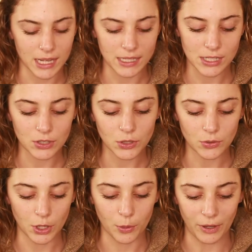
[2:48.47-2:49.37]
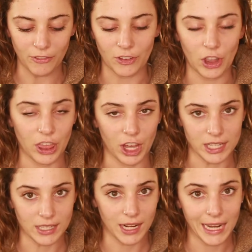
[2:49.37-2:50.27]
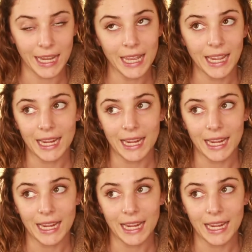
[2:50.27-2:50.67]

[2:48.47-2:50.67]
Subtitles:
I still don't know my full thoughts on it.